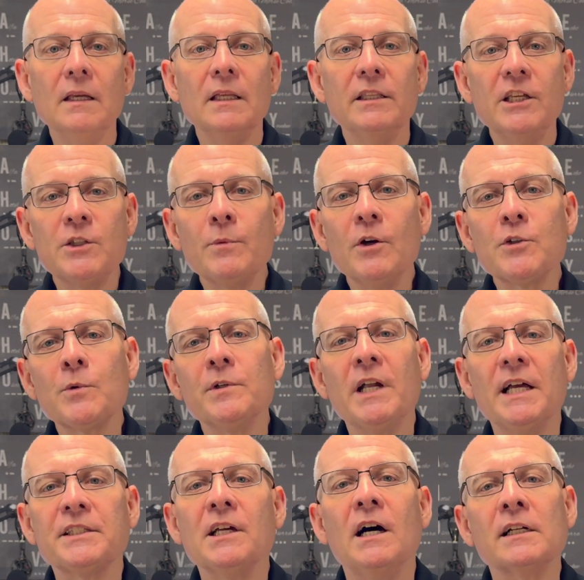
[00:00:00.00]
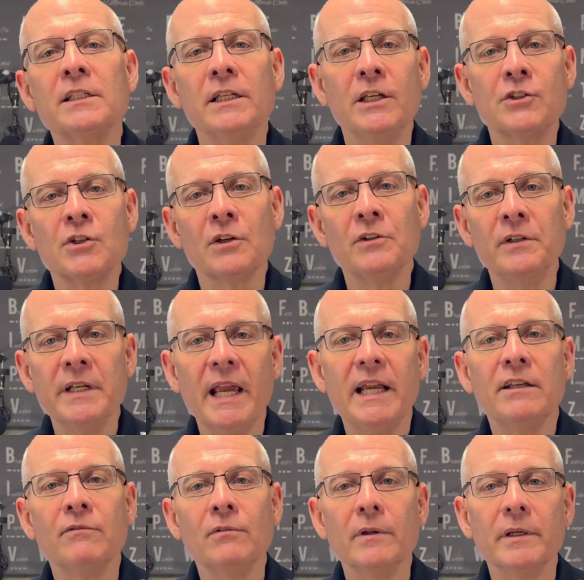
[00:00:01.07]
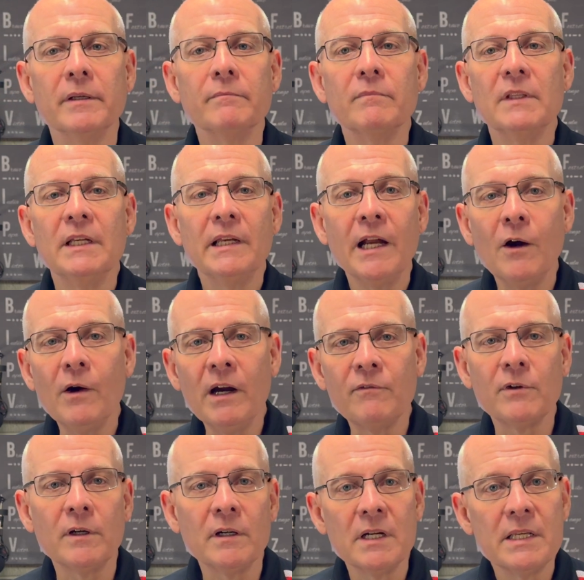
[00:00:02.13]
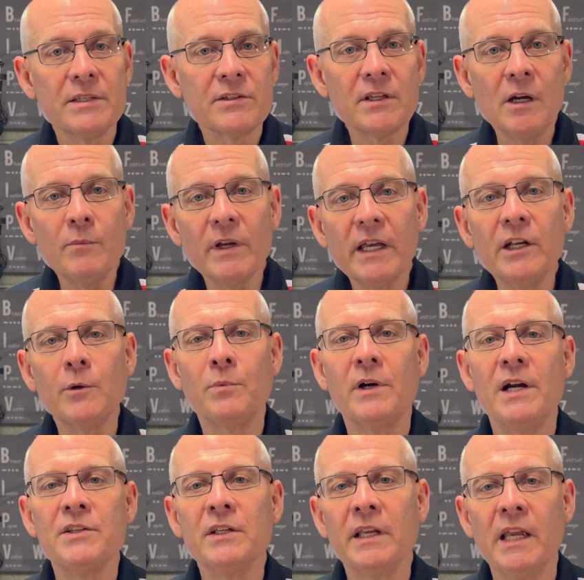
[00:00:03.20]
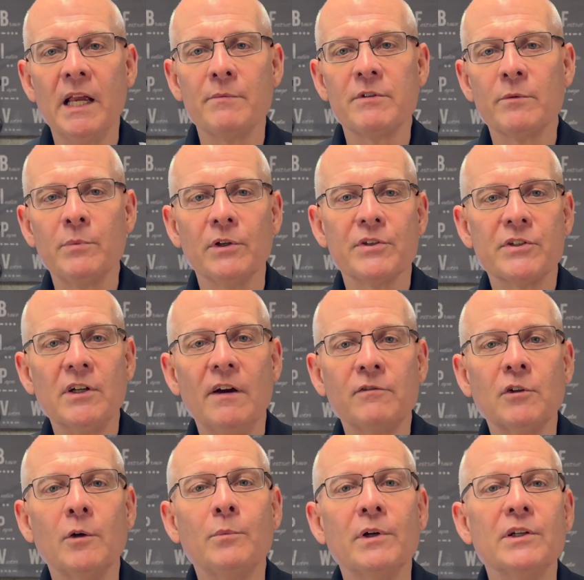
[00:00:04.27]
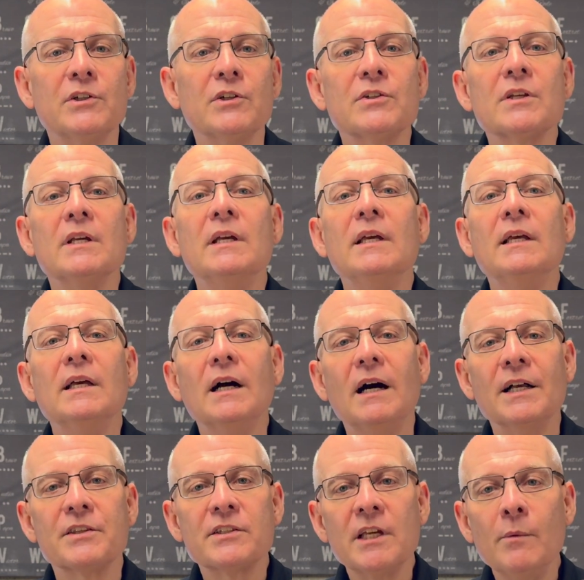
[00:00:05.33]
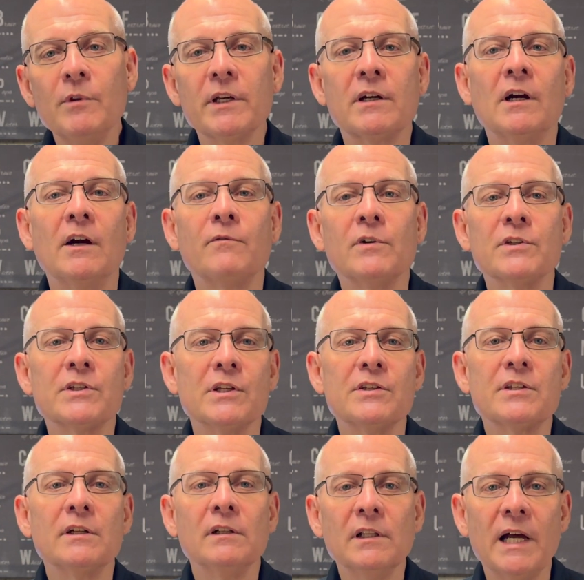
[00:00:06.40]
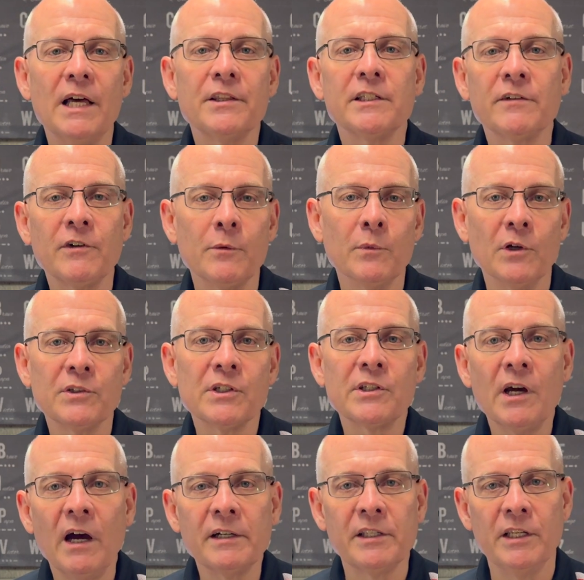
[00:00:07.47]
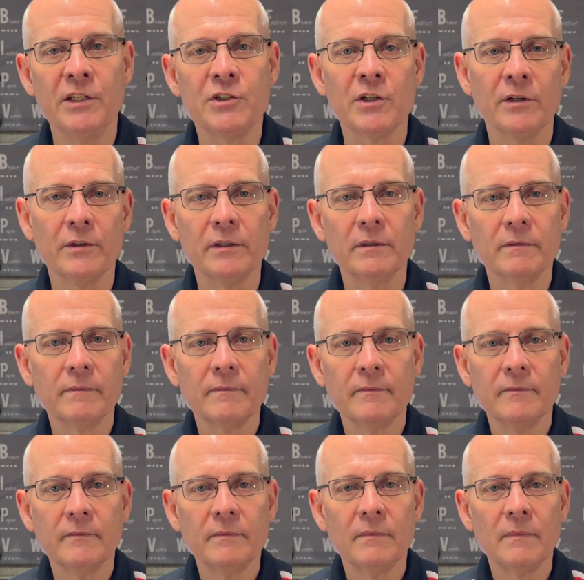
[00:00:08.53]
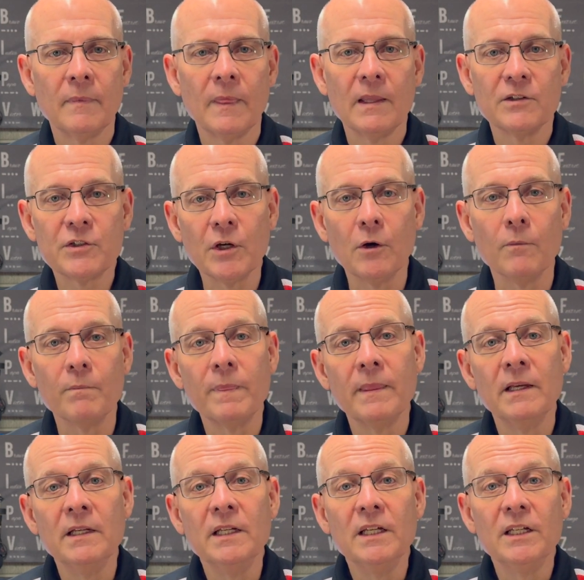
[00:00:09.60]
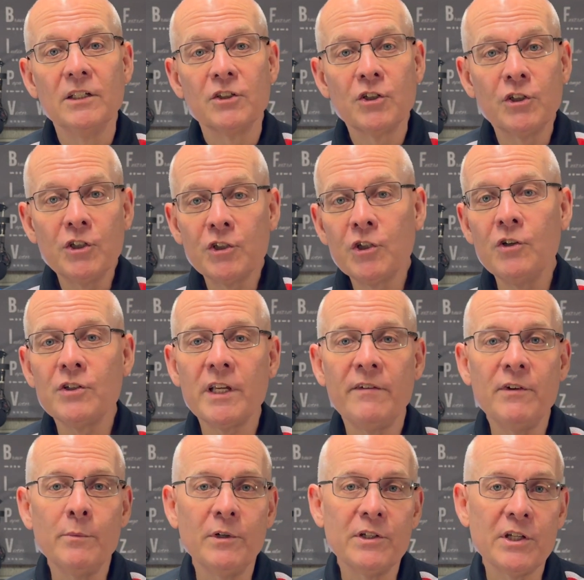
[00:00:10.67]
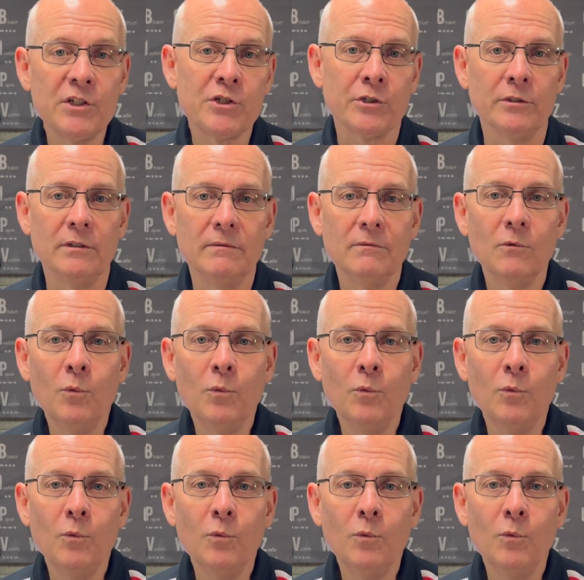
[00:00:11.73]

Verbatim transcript: These modes will not talk to each other natively. However, some enterprising hams have built software bridges on some of the conferences that allow the different modes to talk to each other. So, should you choose FM or digital?